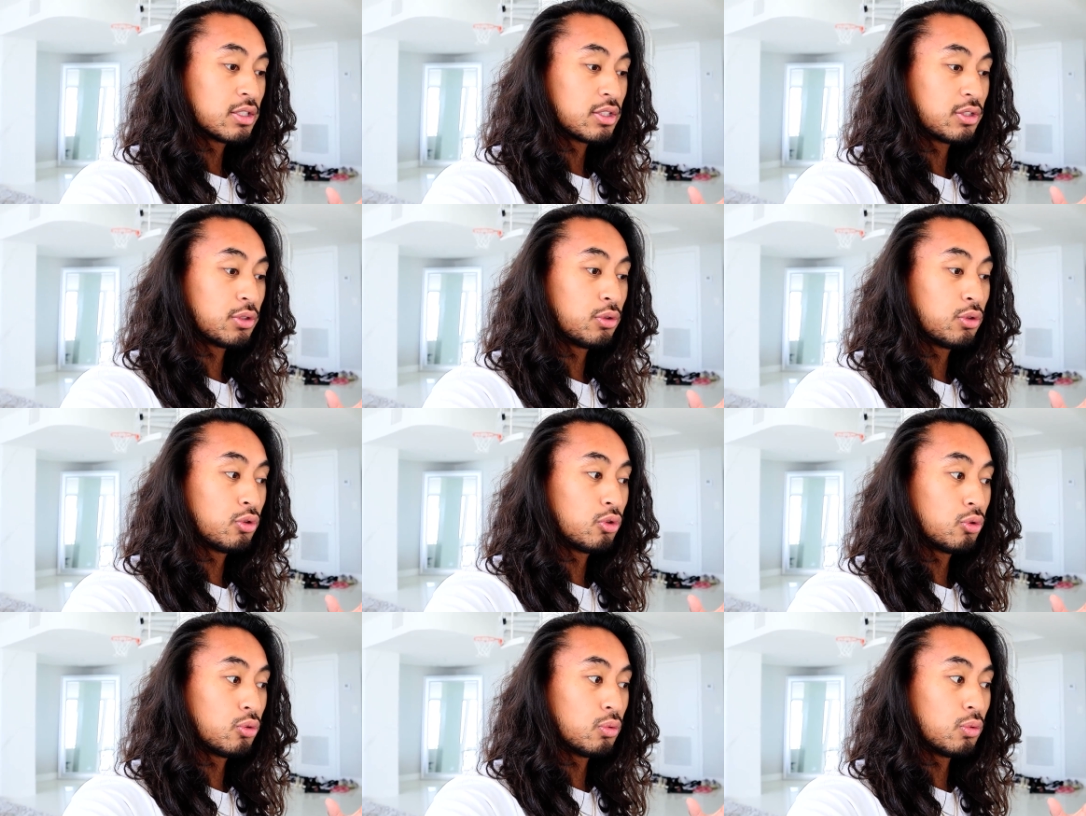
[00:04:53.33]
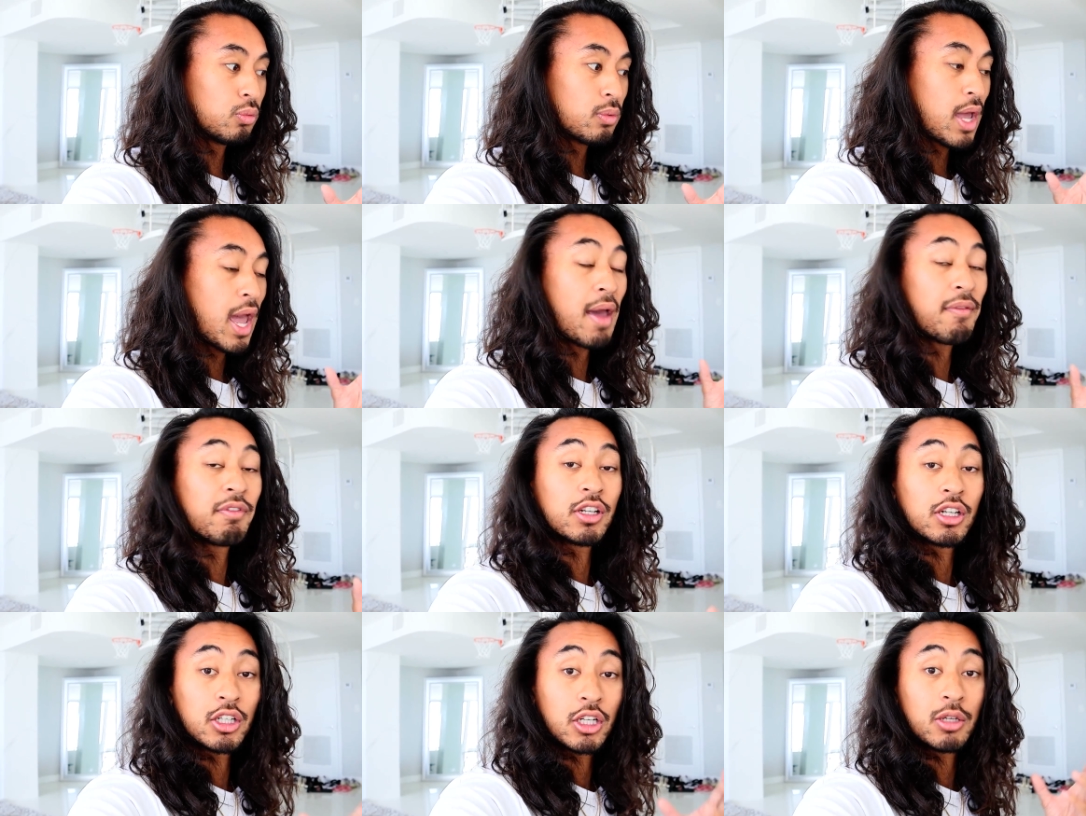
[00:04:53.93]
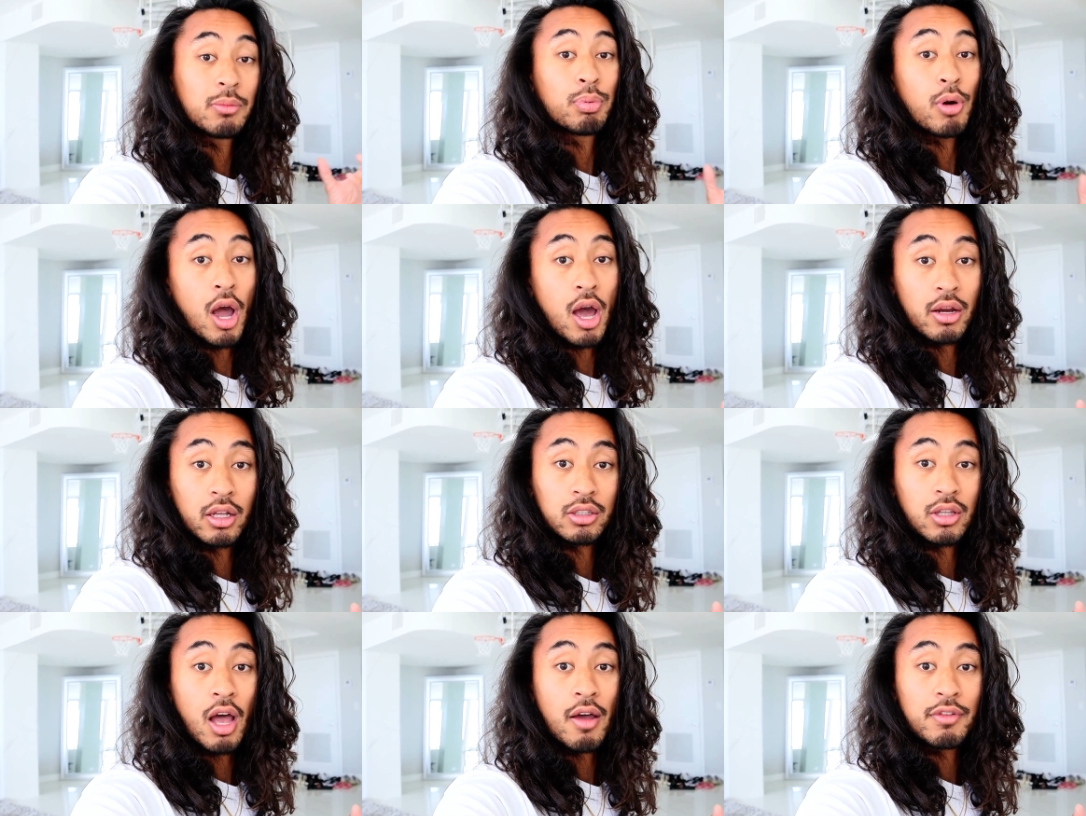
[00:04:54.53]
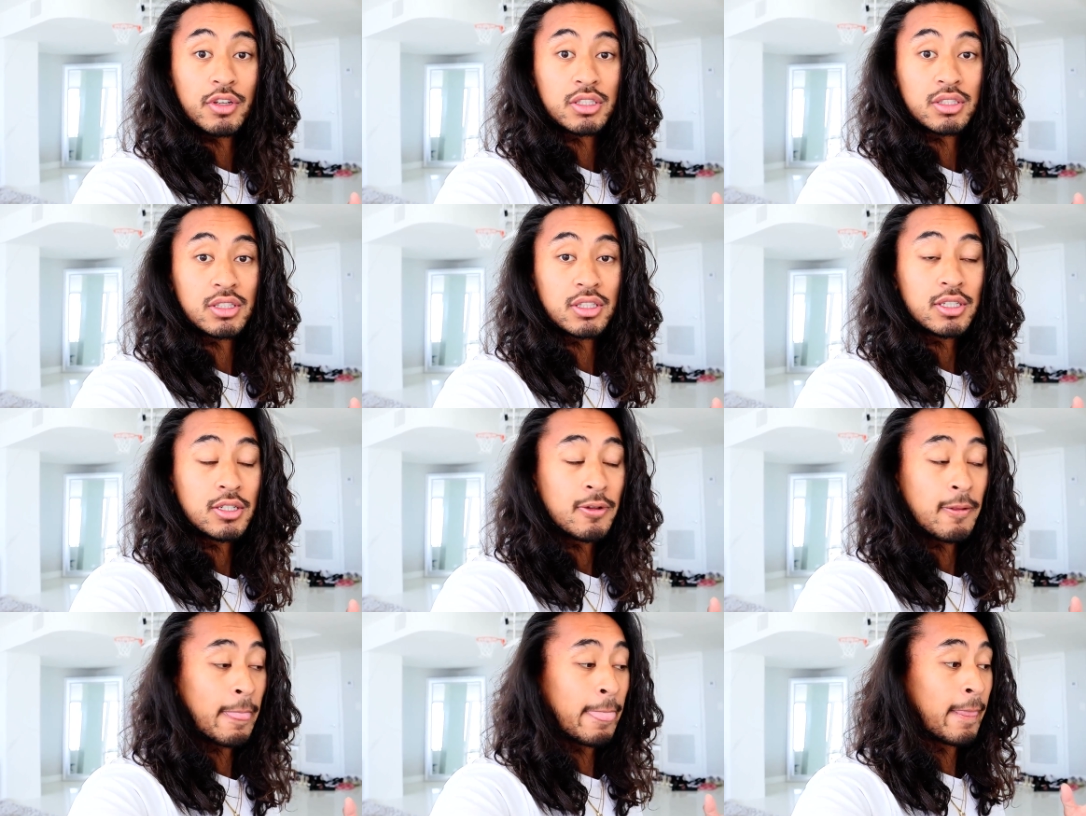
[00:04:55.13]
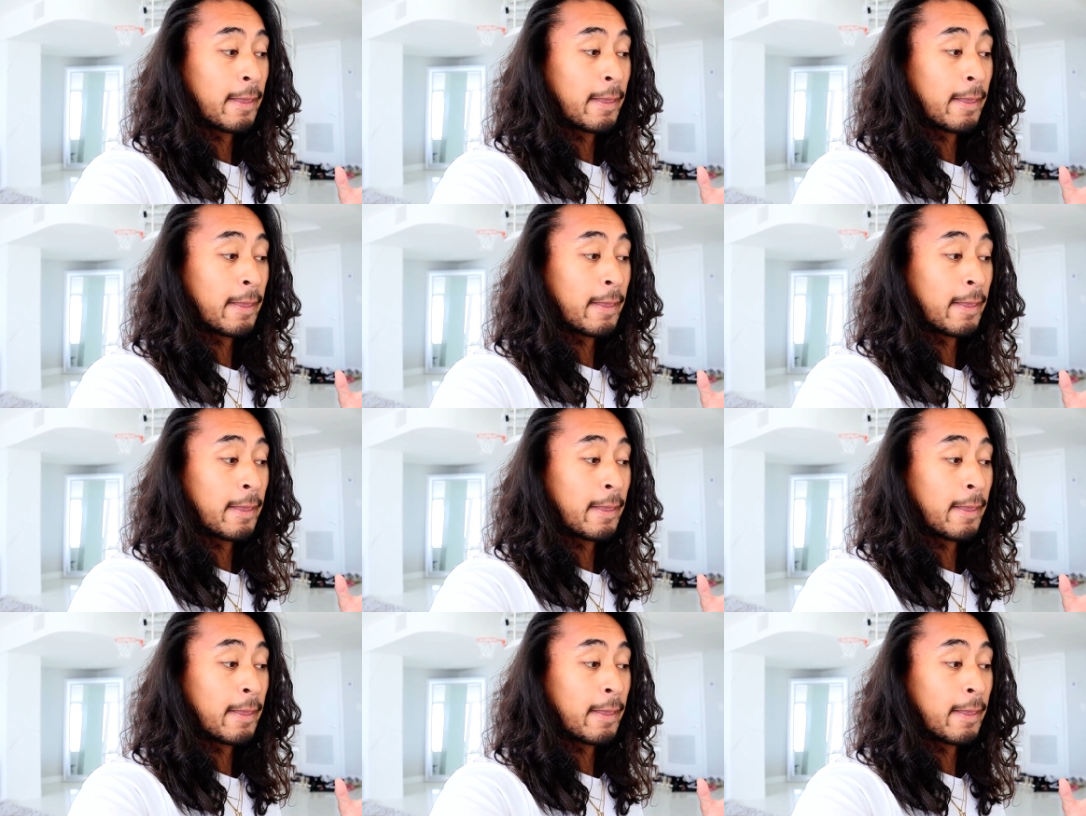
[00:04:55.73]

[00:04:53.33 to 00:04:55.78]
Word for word: to having a good product obviously